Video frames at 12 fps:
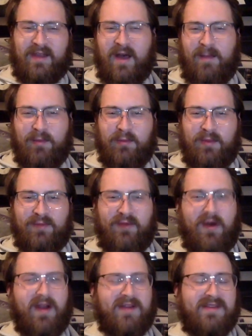coupled with
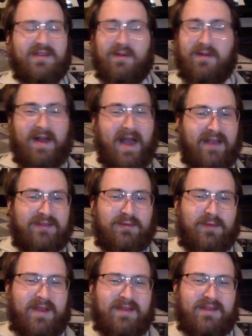Fox in their last
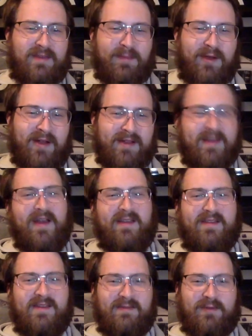race on the
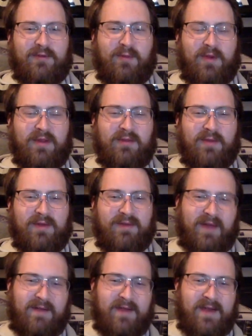broadcast season for
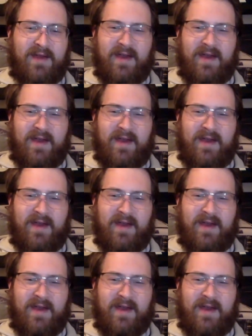2025.